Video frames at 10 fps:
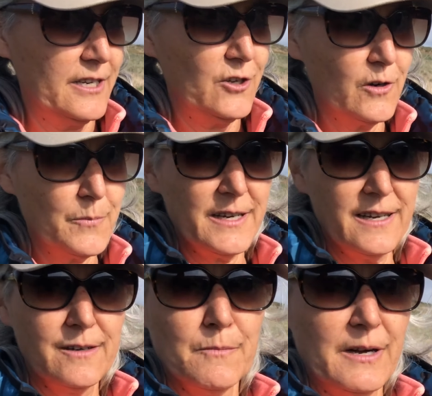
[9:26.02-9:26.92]

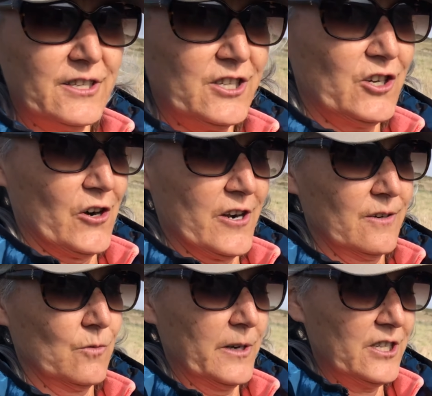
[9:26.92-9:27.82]
European mustard,
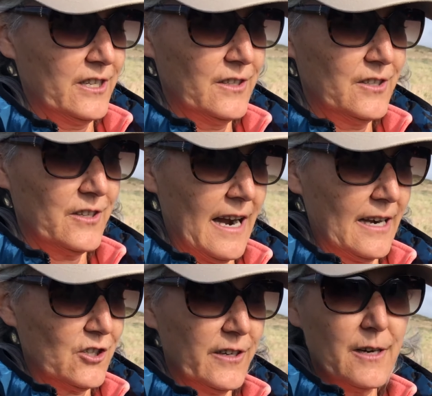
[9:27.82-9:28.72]
which is
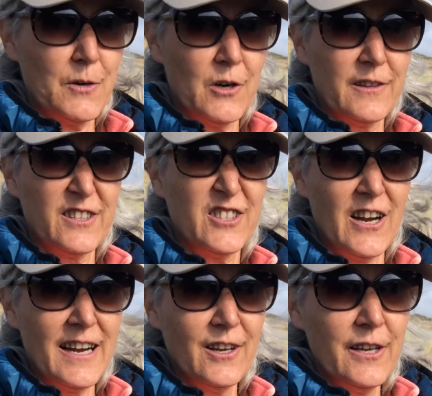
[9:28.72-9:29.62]
actually a part of the
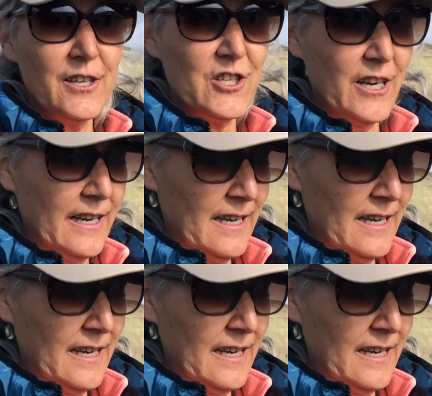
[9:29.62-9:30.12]
silage.